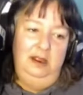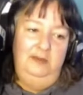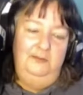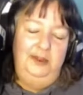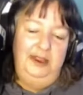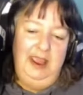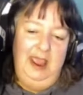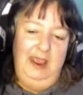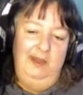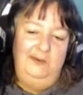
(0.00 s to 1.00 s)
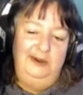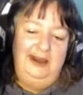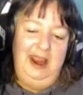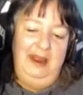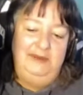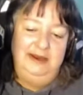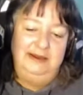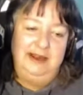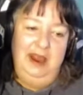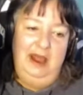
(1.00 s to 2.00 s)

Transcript: But yeah, with that being said,